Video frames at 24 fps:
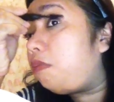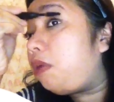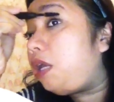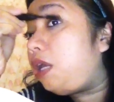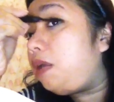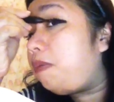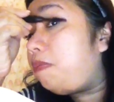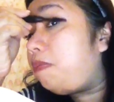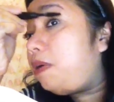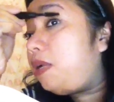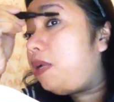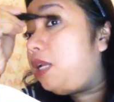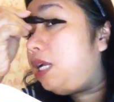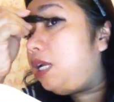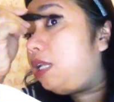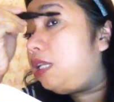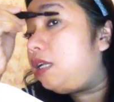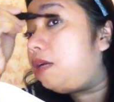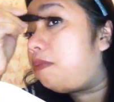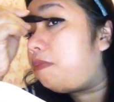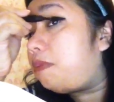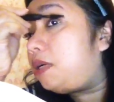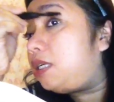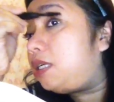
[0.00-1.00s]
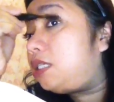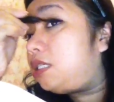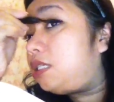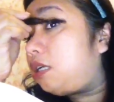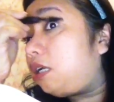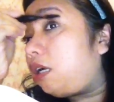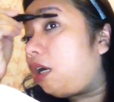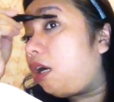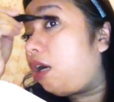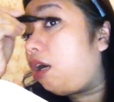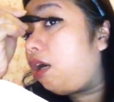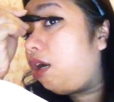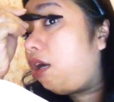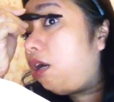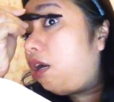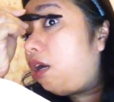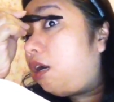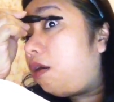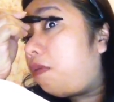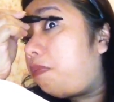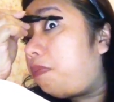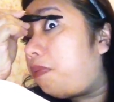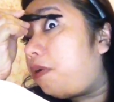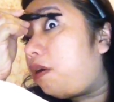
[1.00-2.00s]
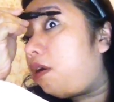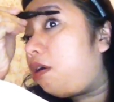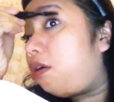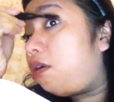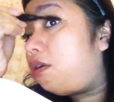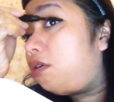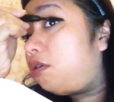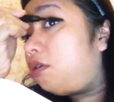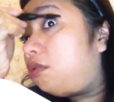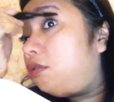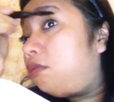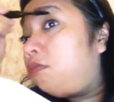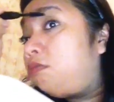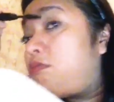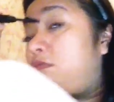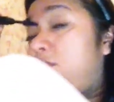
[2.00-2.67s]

Maybelline na mascara. Parang,